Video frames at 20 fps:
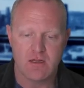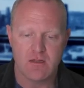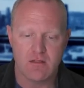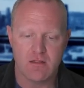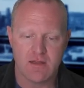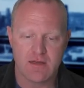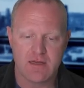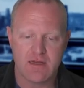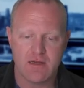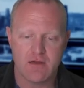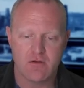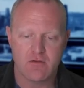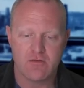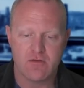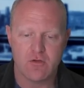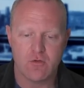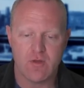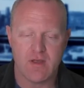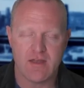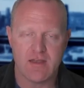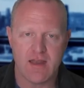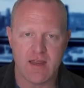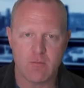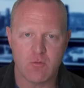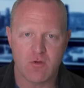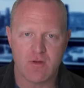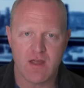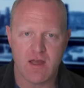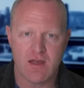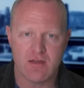Click here to
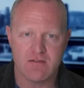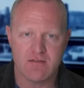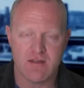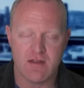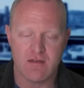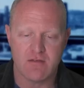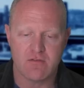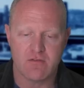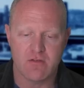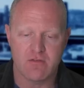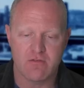enable content.